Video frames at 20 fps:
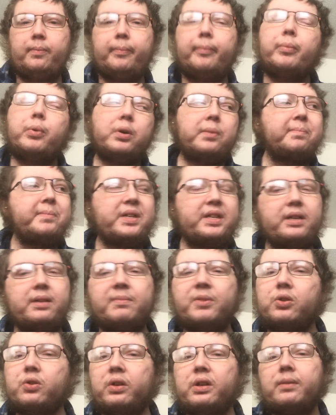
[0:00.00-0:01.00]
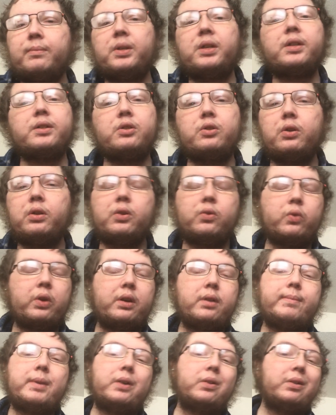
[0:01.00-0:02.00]
But Medium's great because you can
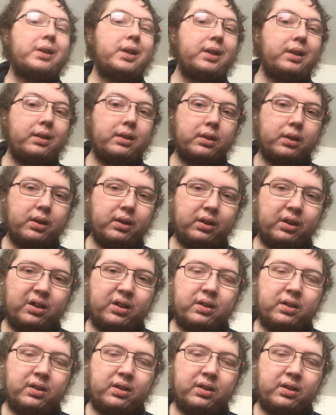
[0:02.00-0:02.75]
write about anything.